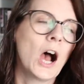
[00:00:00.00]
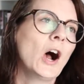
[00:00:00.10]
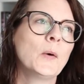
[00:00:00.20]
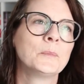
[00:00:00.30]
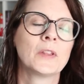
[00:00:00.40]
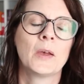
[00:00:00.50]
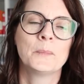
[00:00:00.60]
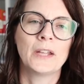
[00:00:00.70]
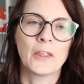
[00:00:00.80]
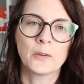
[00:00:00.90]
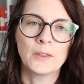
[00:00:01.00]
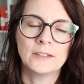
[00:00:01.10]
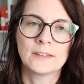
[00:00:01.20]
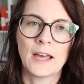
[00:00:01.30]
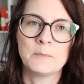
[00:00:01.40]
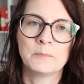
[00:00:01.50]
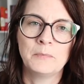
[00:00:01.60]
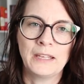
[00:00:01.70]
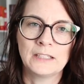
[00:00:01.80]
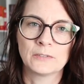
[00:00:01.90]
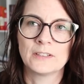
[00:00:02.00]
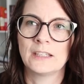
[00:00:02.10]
But other things that make a difference